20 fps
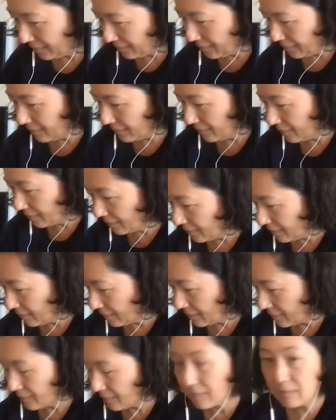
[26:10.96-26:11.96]

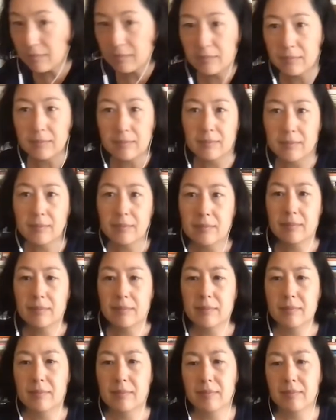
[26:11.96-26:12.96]

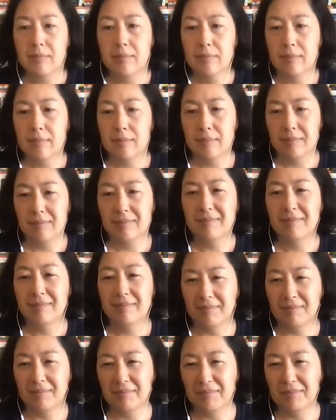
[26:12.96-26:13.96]

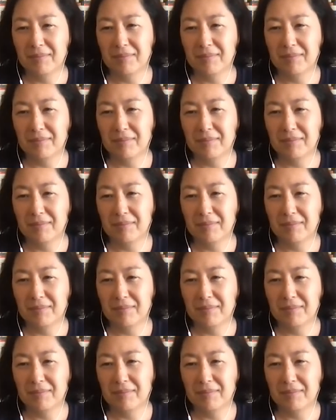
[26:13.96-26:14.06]
The person shown says nothing.